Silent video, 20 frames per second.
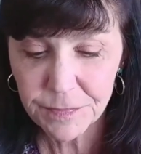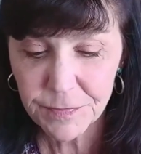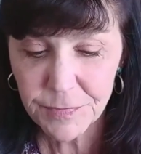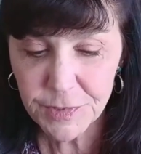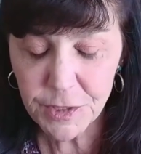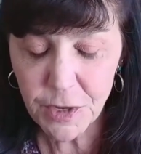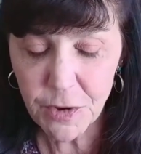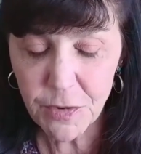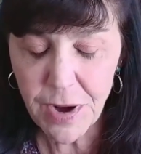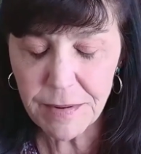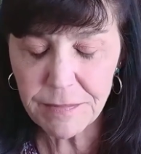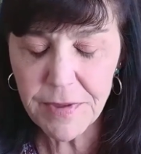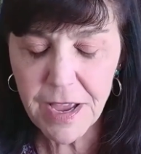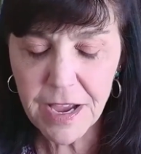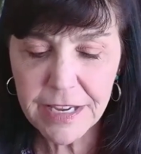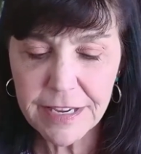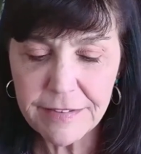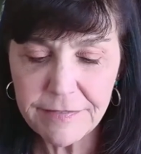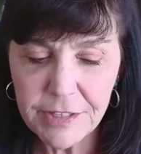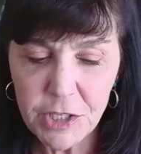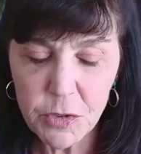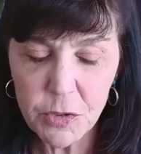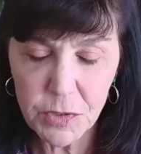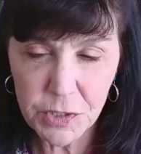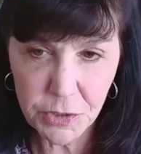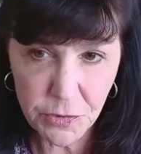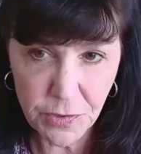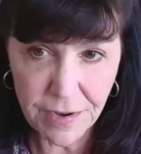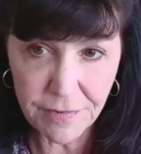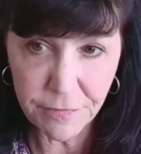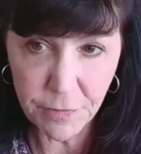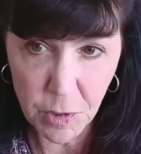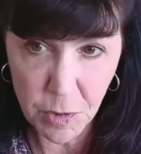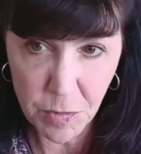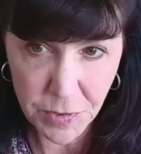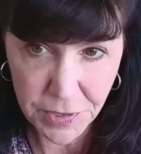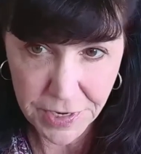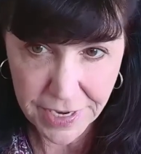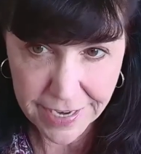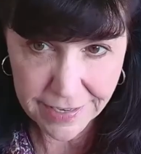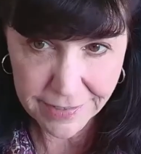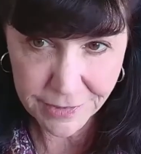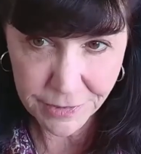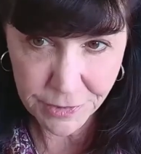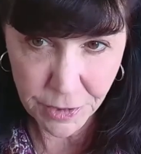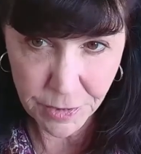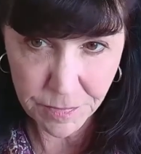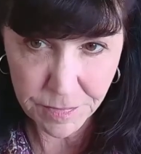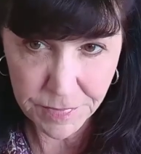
So I'm not giving you a straightforward answer,